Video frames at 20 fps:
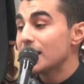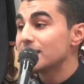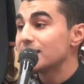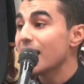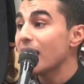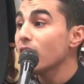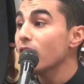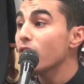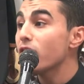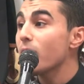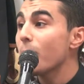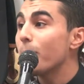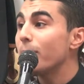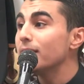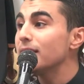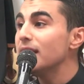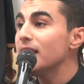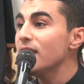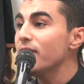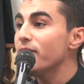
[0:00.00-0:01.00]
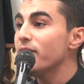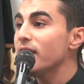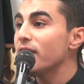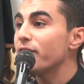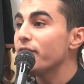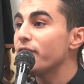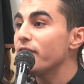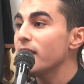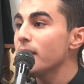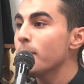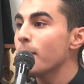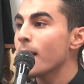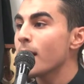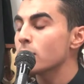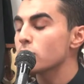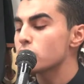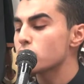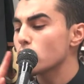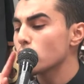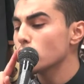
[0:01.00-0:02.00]
Tell the believing
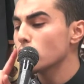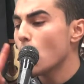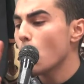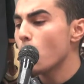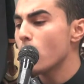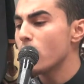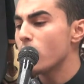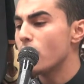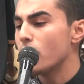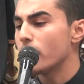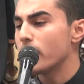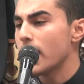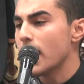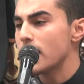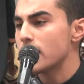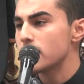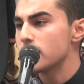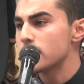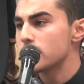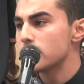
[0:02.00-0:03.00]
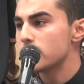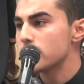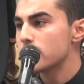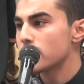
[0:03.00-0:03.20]
females to lower their gaze.